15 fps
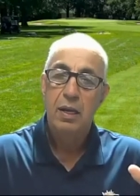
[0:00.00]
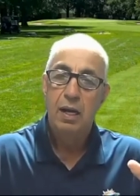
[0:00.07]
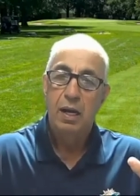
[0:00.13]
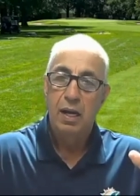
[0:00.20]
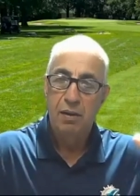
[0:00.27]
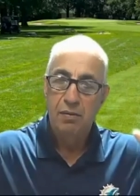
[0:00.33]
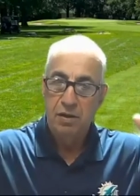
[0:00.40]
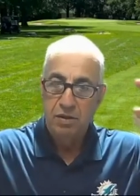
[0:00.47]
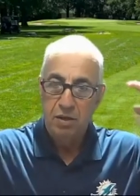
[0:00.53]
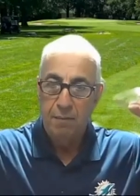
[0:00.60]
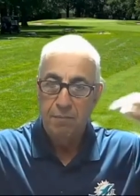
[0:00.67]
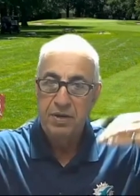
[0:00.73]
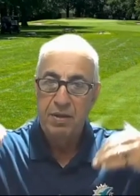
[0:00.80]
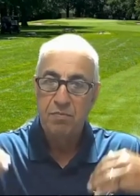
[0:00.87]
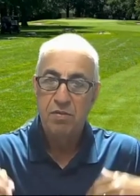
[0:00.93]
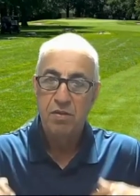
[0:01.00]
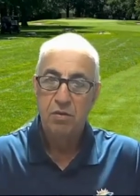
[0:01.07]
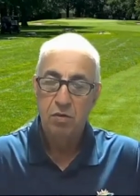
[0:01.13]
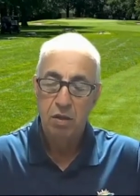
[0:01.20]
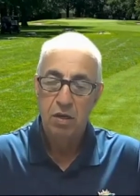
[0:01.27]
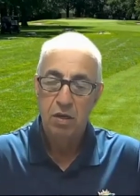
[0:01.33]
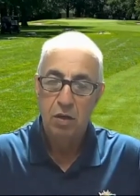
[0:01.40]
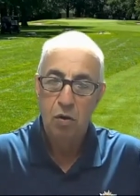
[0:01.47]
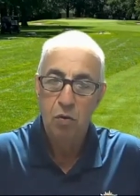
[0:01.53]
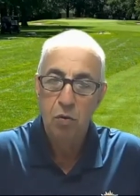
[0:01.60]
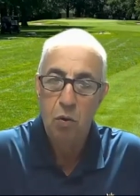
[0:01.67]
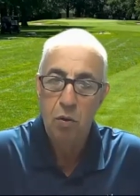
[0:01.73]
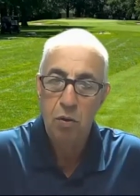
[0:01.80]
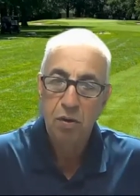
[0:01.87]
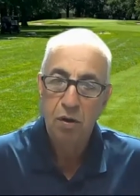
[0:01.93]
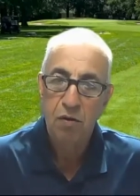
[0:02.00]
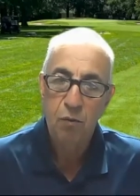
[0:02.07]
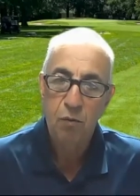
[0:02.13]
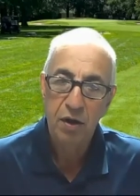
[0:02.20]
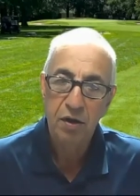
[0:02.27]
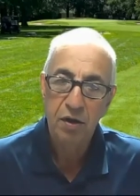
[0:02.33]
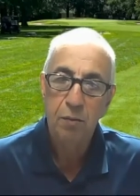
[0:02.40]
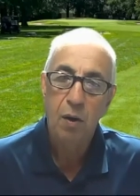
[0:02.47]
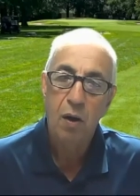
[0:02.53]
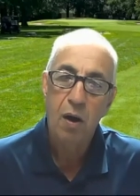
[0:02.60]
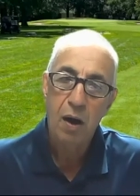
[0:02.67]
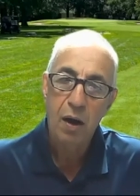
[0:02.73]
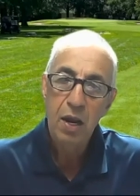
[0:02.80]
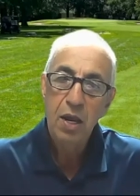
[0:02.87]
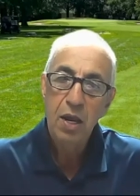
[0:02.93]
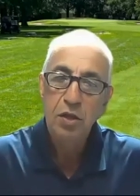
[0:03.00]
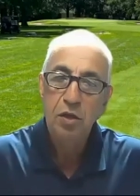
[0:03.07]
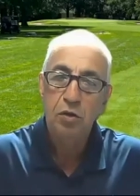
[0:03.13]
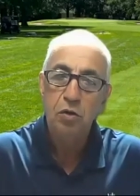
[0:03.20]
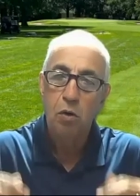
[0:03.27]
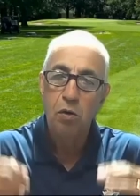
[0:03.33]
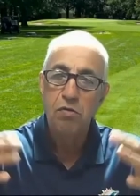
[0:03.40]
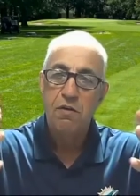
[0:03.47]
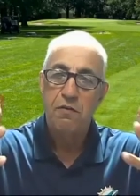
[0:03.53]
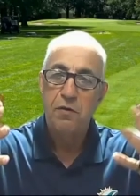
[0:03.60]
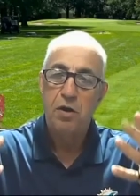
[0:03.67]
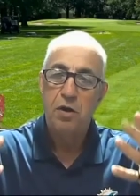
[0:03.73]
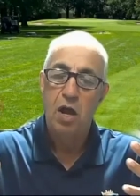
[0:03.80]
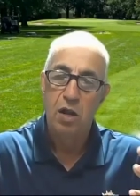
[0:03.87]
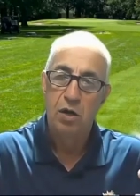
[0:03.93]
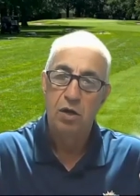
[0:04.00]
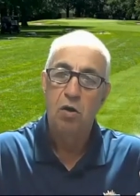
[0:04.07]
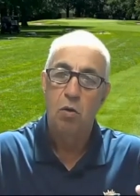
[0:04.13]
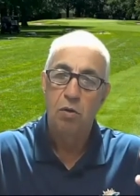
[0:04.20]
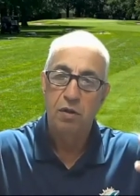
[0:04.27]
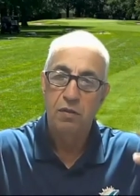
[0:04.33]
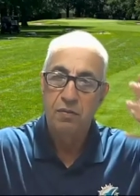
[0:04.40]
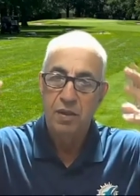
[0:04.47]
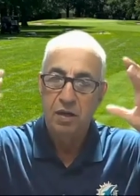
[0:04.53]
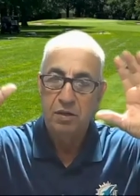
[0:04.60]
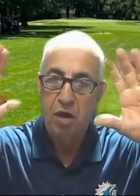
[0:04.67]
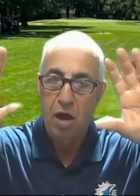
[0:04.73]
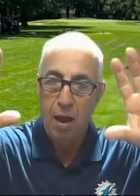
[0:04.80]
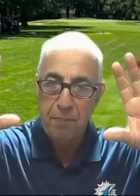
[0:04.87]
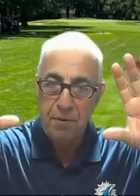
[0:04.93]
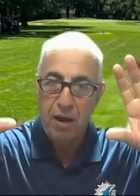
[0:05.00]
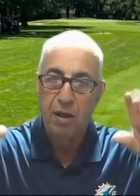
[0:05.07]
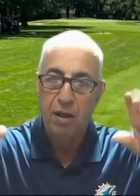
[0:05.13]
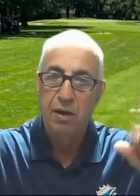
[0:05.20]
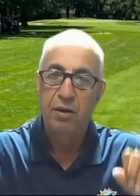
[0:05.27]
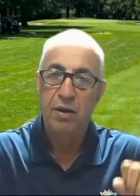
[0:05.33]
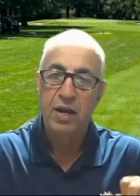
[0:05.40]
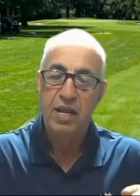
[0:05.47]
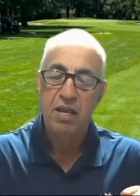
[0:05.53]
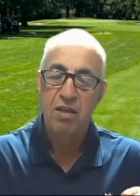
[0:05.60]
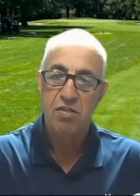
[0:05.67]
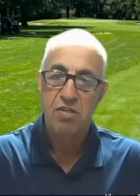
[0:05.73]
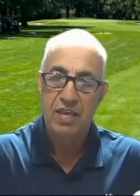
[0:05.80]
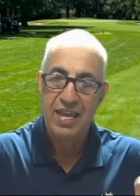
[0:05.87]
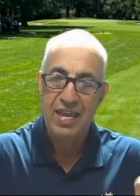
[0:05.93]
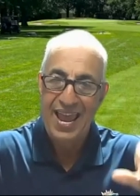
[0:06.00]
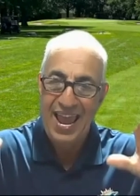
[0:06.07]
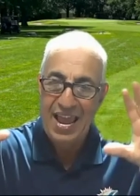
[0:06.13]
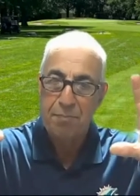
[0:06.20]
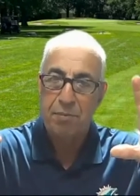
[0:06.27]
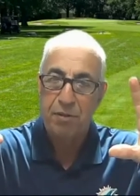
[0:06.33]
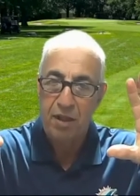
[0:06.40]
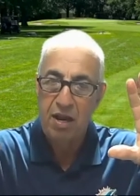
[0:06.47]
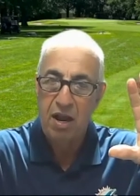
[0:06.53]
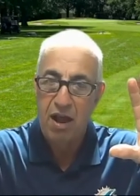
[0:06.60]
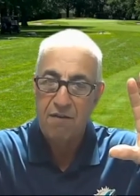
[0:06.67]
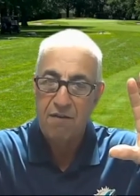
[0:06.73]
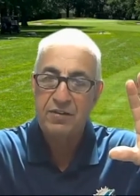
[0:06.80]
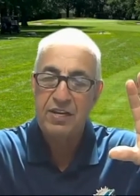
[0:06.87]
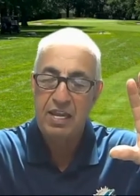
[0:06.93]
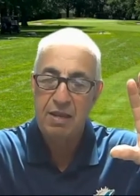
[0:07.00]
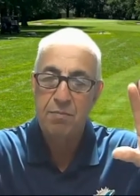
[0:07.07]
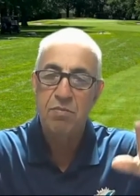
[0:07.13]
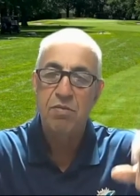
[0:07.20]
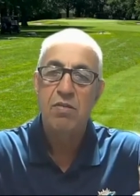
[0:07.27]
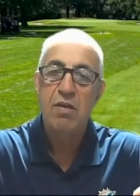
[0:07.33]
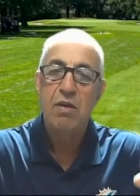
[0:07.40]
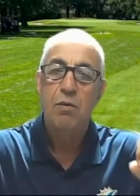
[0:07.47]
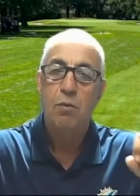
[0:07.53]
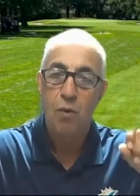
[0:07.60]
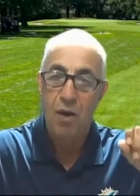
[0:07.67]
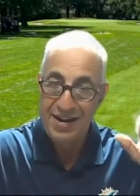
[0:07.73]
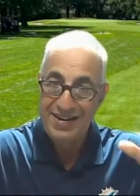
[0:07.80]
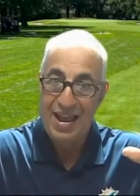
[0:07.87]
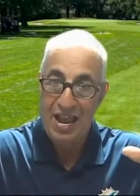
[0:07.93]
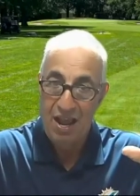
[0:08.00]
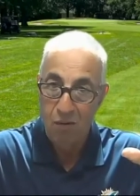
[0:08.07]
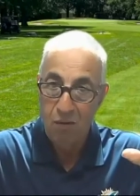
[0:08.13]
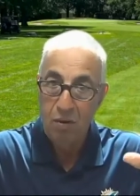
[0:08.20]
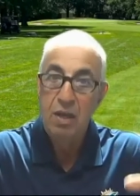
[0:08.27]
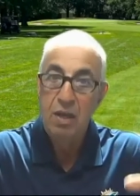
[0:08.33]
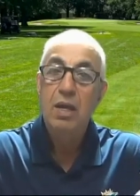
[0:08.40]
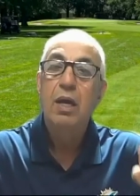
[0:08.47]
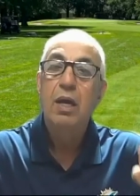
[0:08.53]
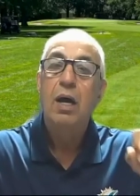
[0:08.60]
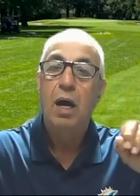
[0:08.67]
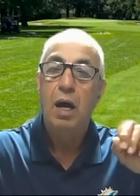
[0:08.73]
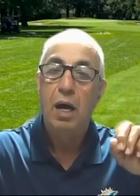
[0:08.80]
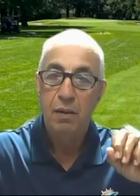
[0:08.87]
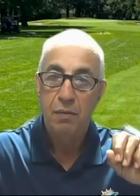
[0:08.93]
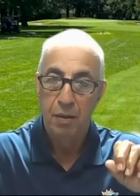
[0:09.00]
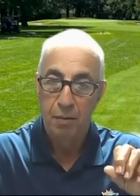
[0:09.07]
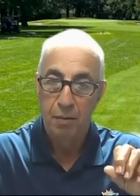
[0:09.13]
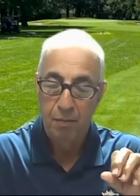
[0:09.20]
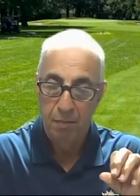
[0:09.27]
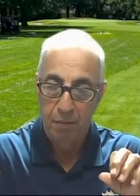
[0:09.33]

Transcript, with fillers: uh, the top teams in, in, order where you are, you'll notice that they're color coded. The top color is the A playoff teams right now. Uh, the